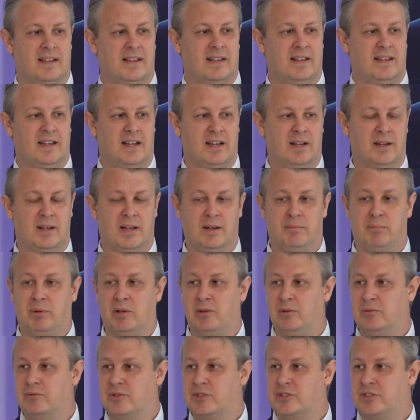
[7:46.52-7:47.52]
a
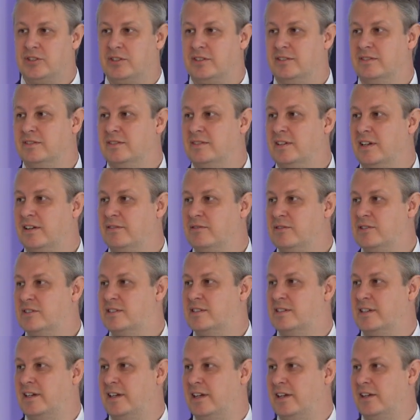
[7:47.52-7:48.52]
pollution, I would
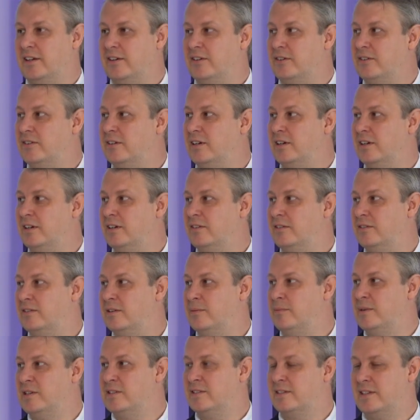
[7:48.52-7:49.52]
say, or a
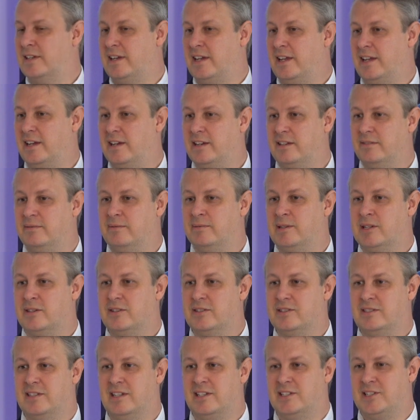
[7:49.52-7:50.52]
mistake,
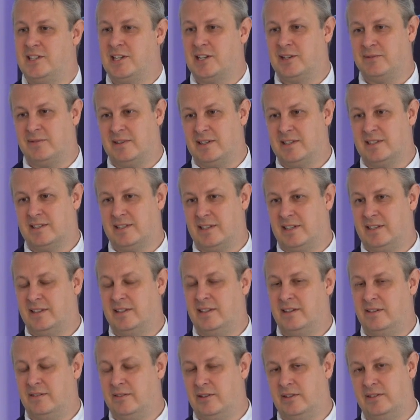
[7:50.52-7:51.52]
because they sequenced and
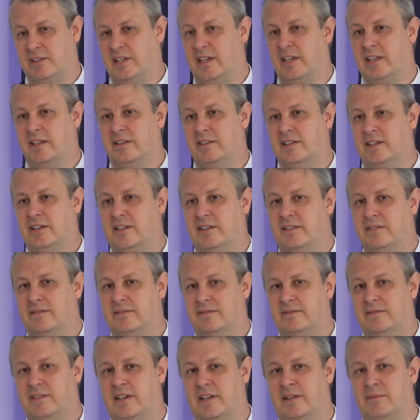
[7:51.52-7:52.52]

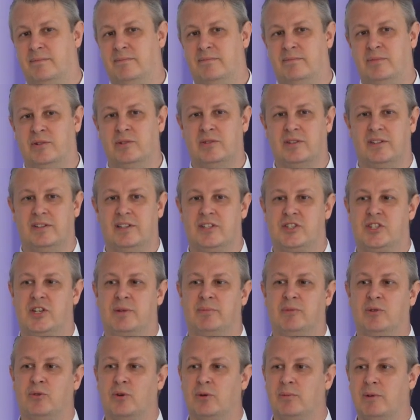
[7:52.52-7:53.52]
they put on the
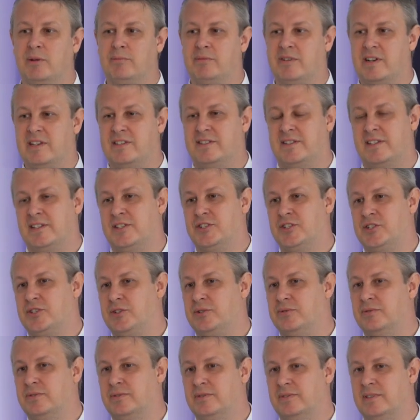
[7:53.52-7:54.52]
chip normal breast
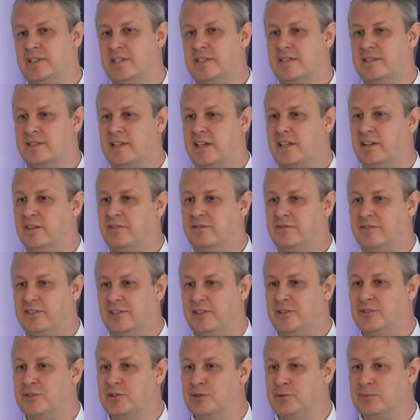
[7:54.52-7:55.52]
tissue instead
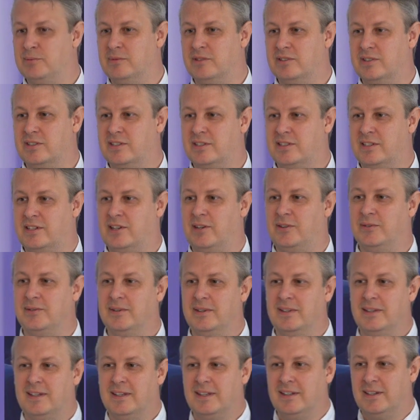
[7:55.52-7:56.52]
of tumor. So
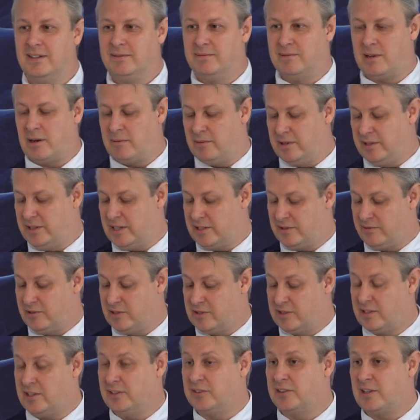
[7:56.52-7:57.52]
probably that
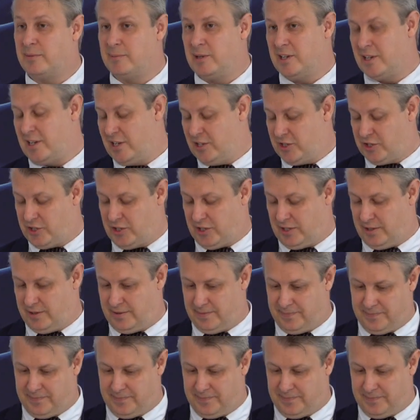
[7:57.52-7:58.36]
was contamination